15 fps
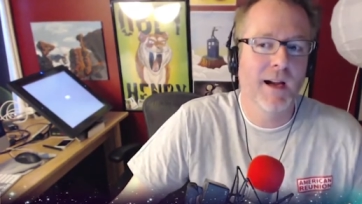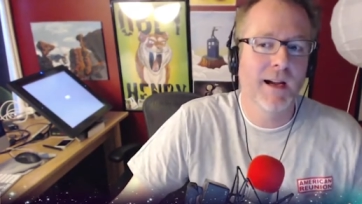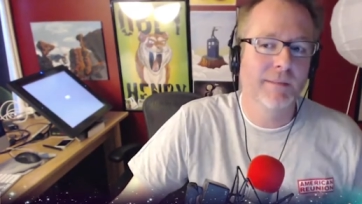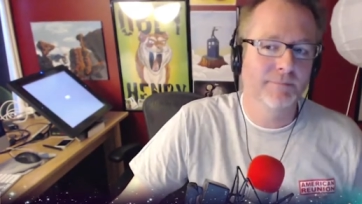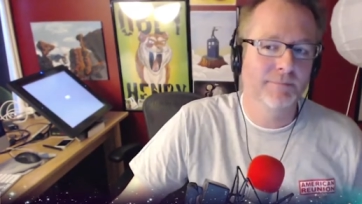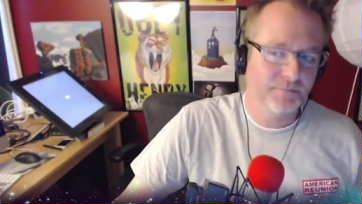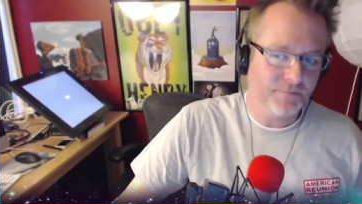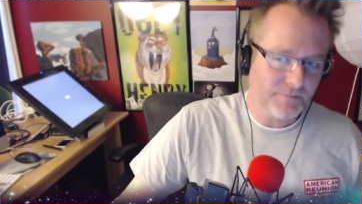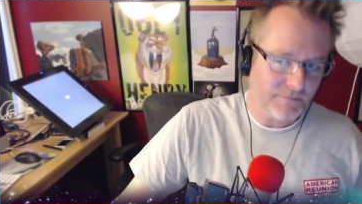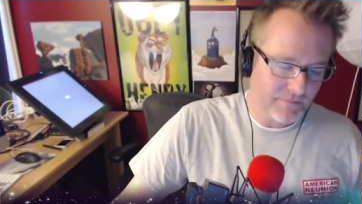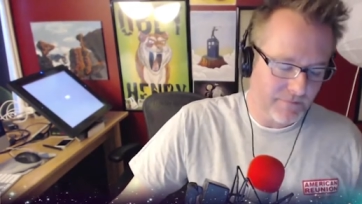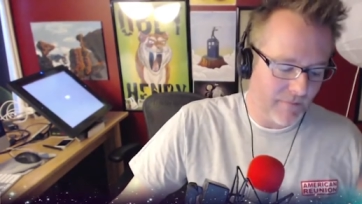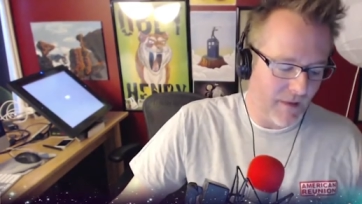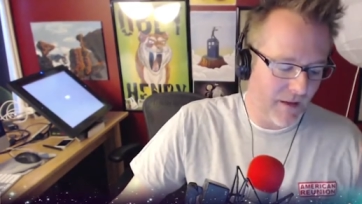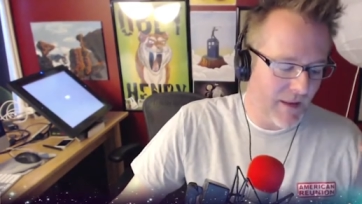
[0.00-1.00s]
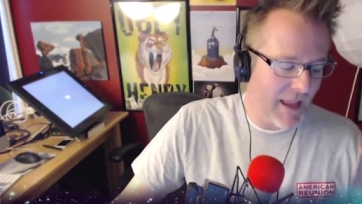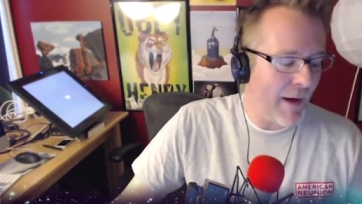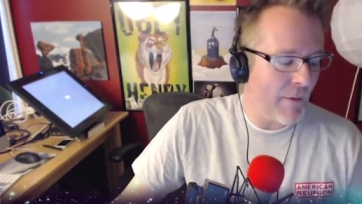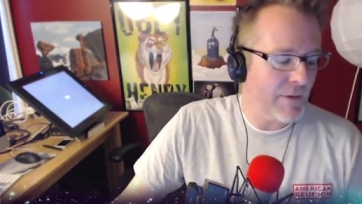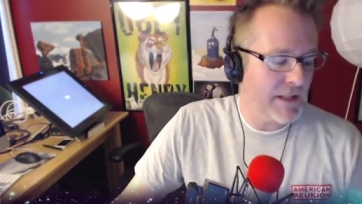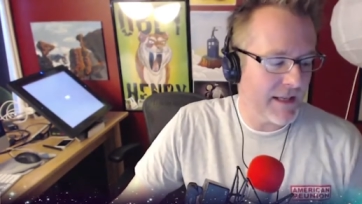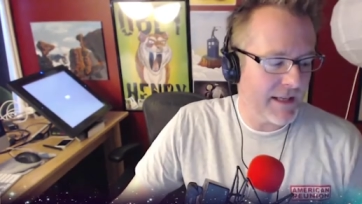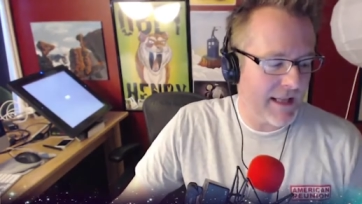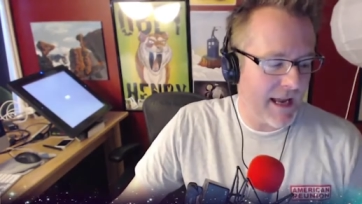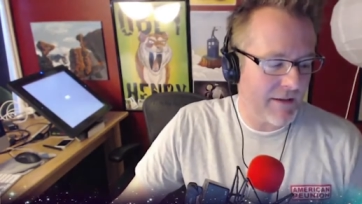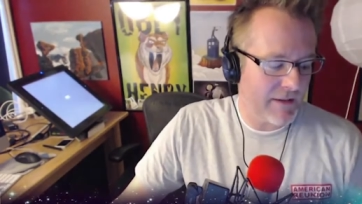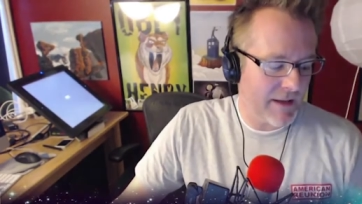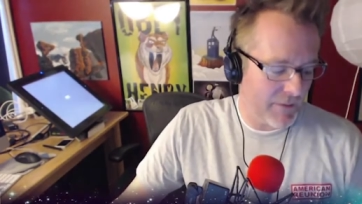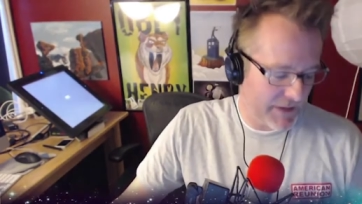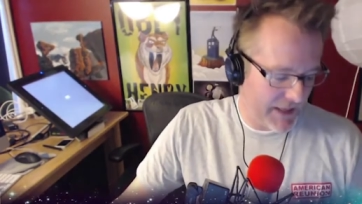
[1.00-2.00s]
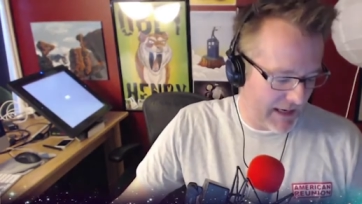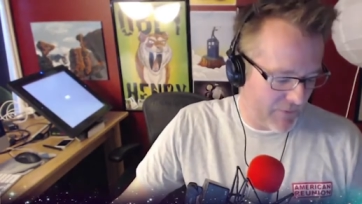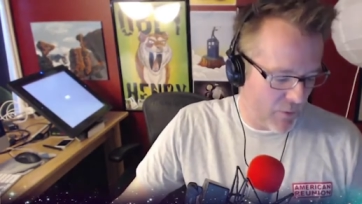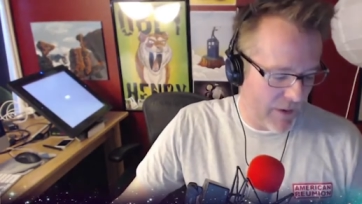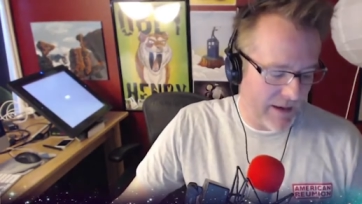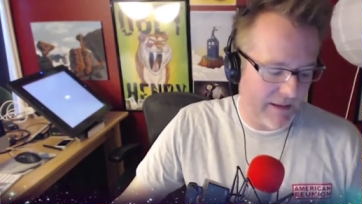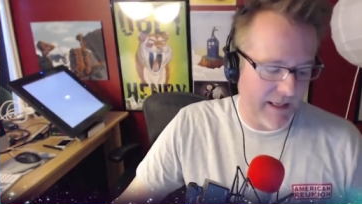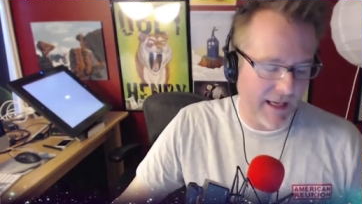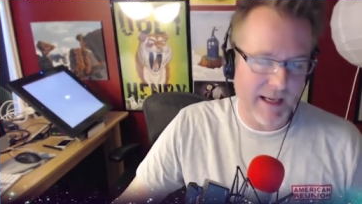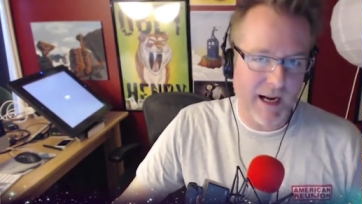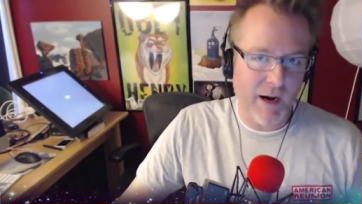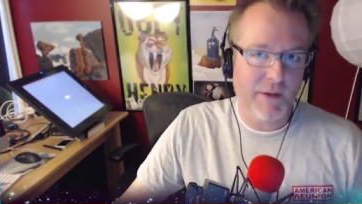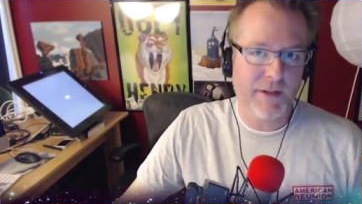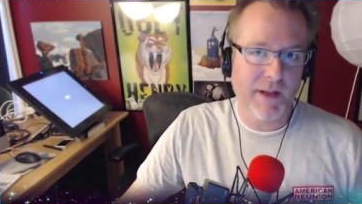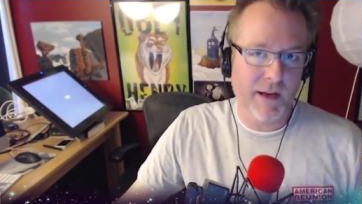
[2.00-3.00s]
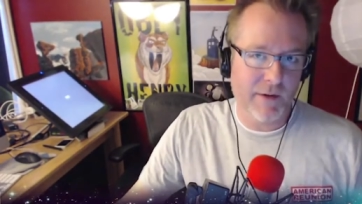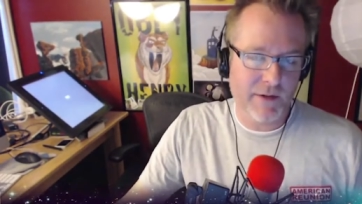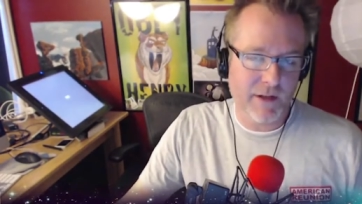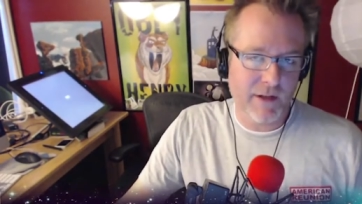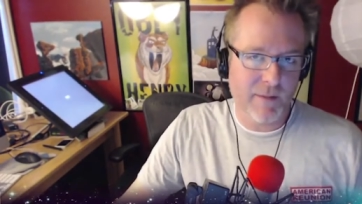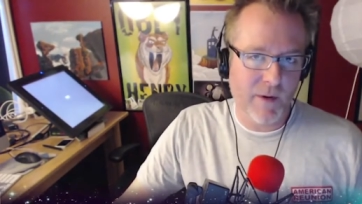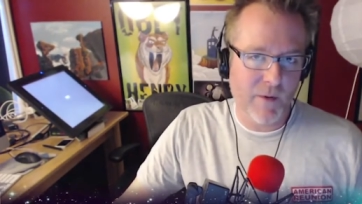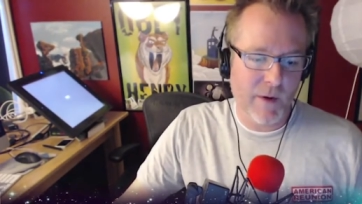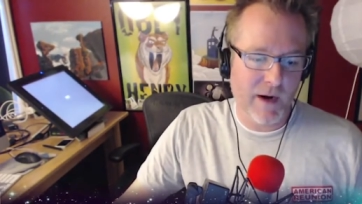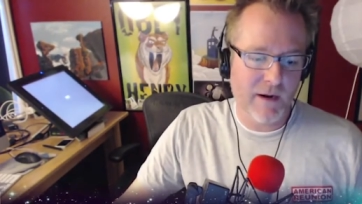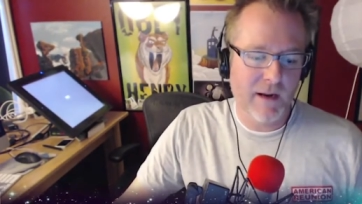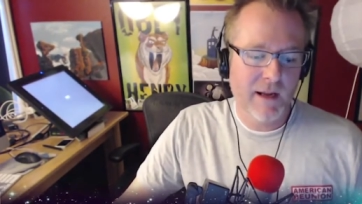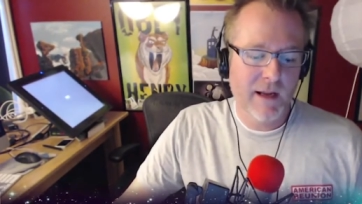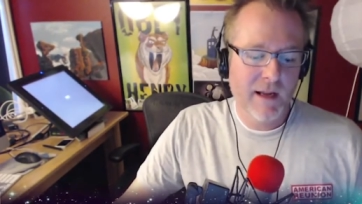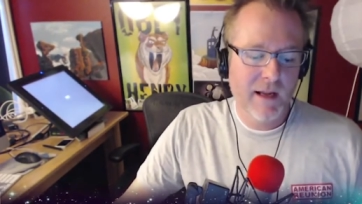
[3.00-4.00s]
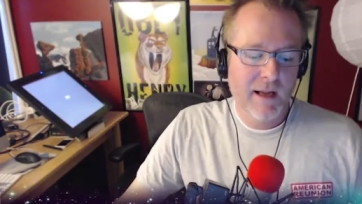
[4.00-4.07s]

um, that was a that that was kind of a weird thing, and I always thought it was a little bit weird.